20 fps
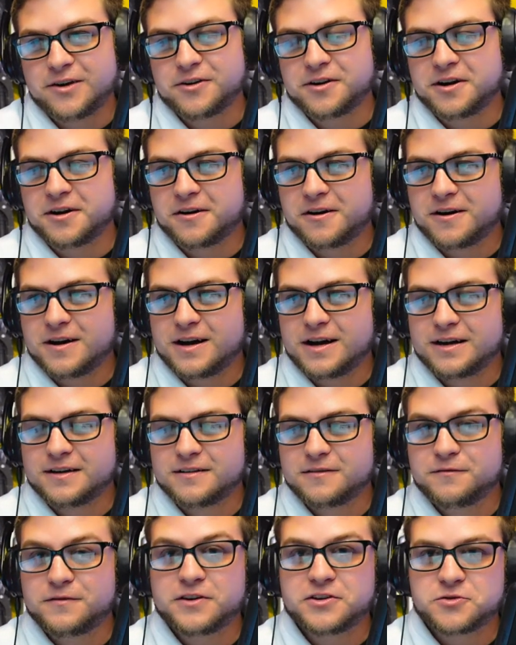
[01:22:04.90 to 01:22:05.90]
in our uh,
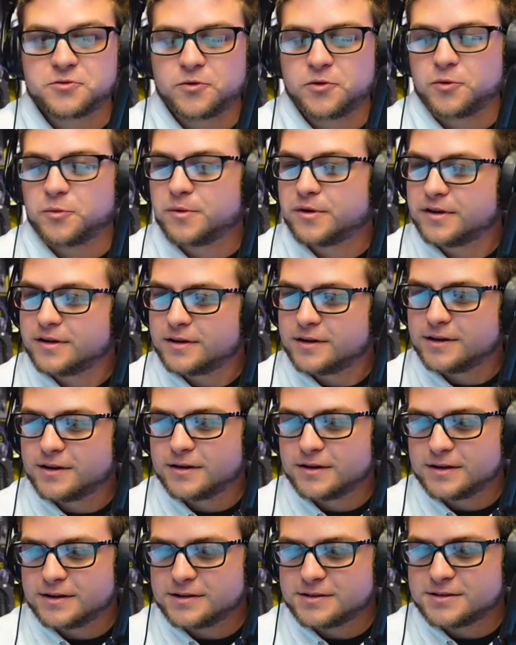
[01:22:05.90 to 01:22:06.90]
fish room.
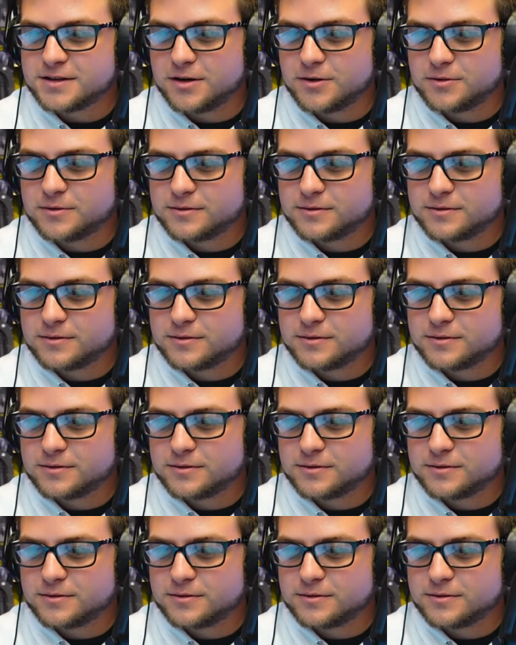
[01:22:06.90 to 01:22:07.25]
So